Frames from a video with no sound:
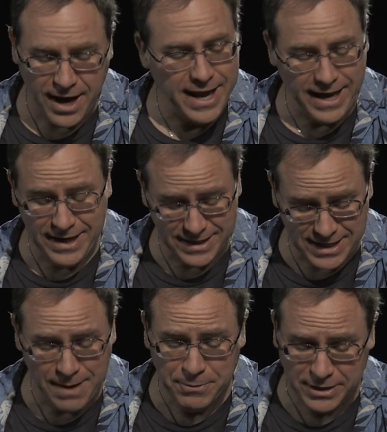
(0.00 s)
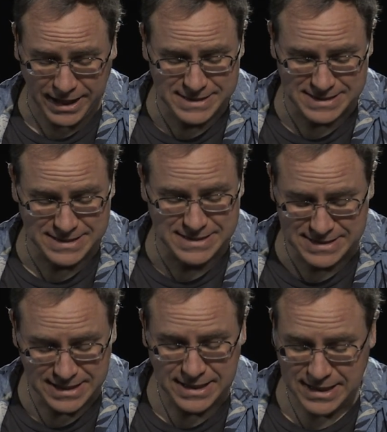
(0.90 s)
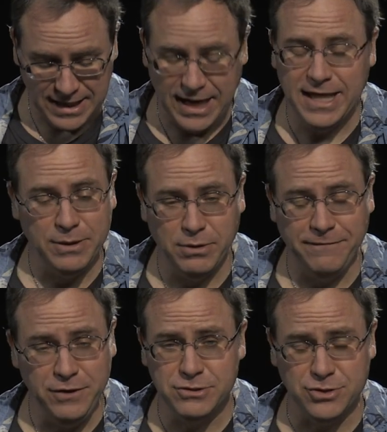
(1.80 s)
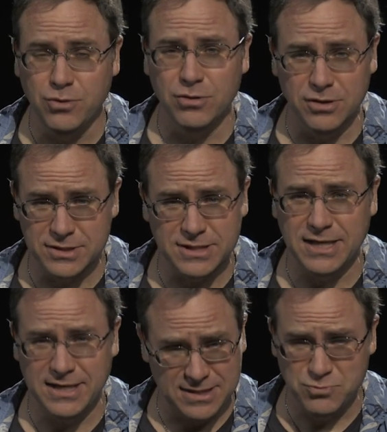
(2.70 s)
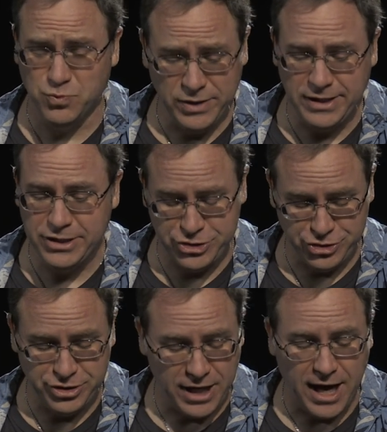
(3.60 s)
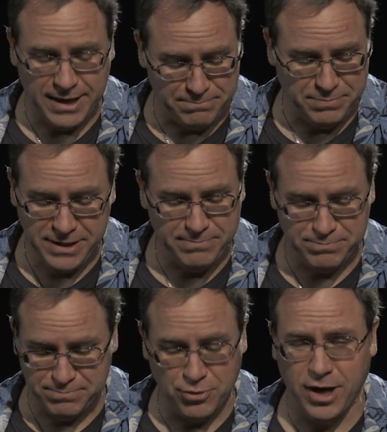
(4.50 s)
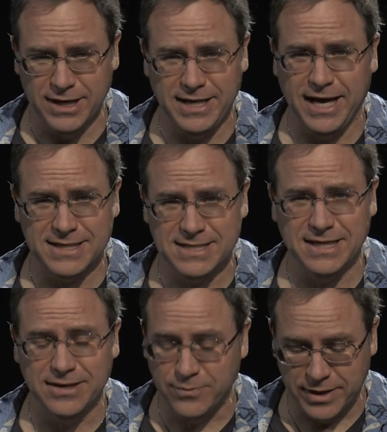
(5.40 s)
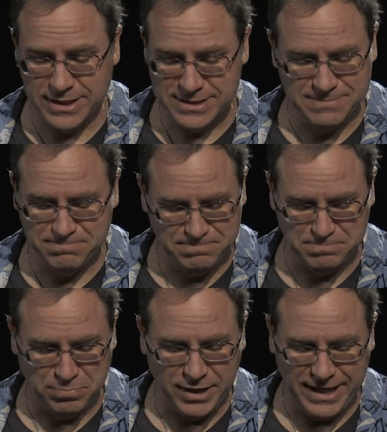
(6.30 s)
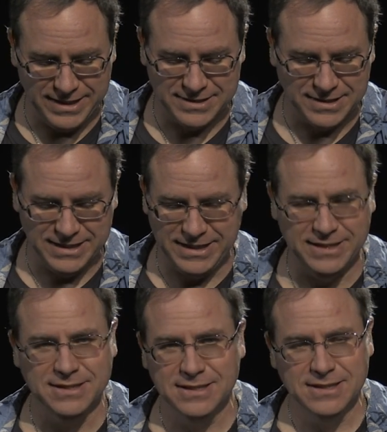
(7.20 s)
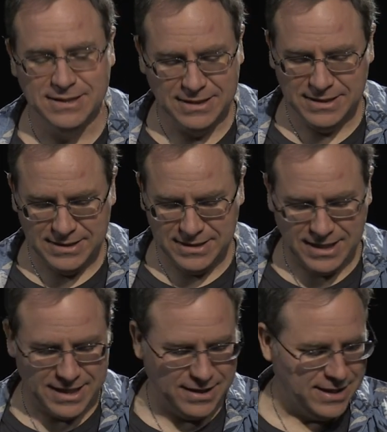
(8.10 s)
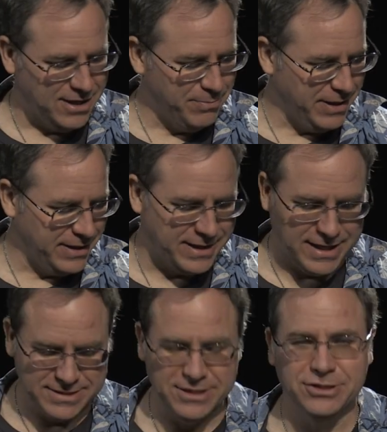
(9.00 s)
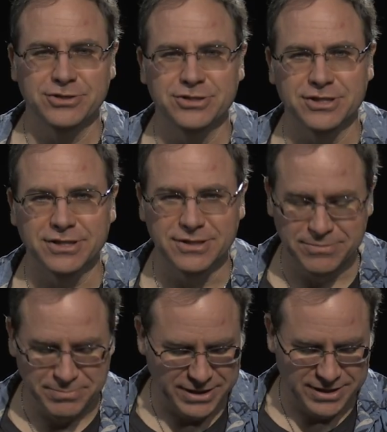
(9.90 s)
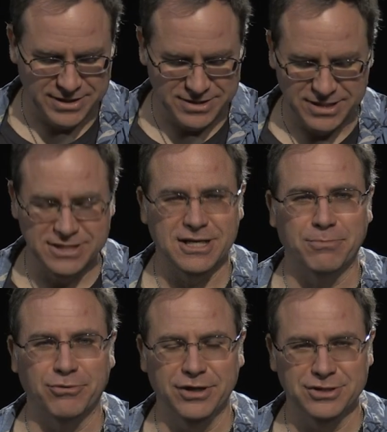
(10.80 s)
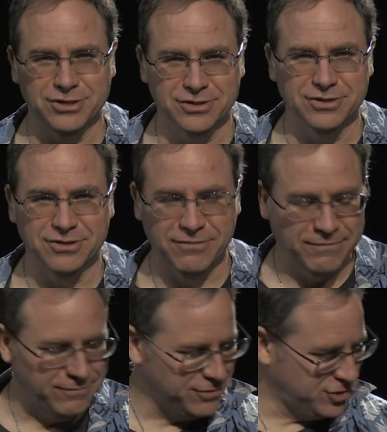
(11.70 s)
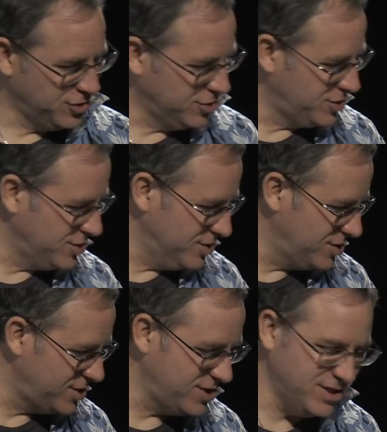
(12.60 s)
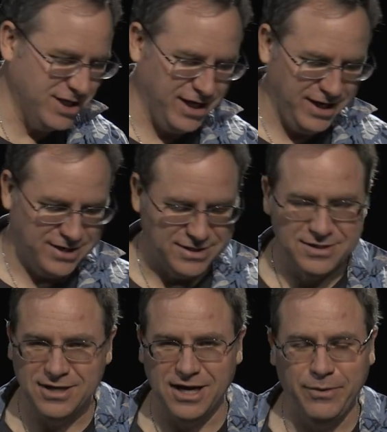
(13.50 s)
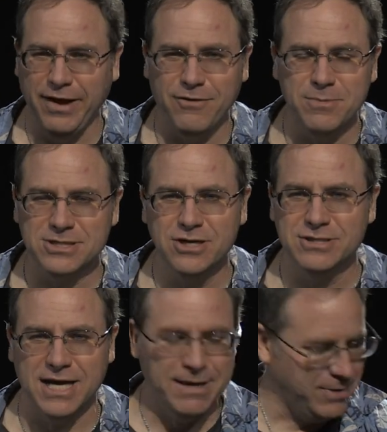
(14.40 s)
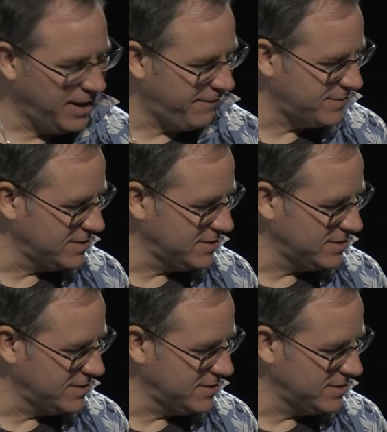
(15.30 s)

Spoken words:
in a couple cases, there were a few schools that really should not be broadcasting what is blatantly not allowed by the Constitution because of the separation of church and state. We have almost no time left.